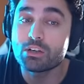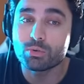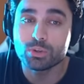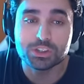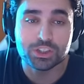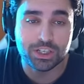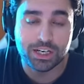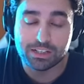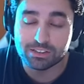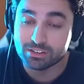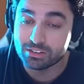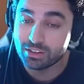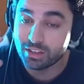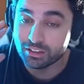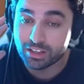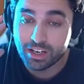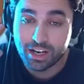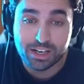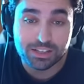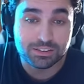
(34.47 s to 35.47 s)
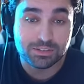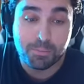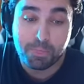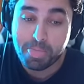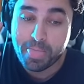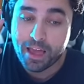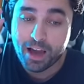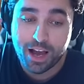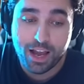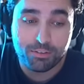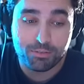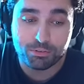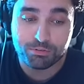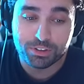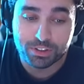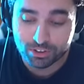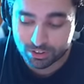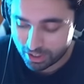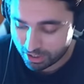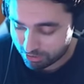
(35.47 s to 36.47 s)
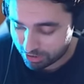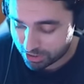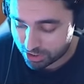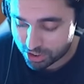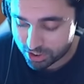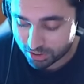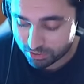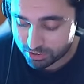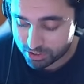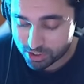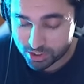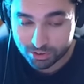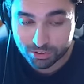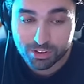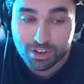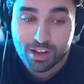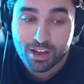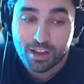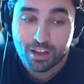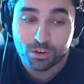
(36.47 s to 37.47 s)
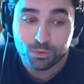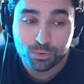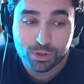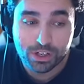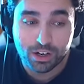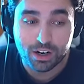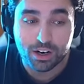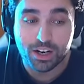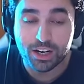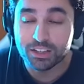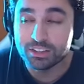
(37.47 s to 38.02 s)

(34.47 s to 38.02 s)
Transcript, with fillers: equal chances, and guys, I have a video that I want to share with you. We are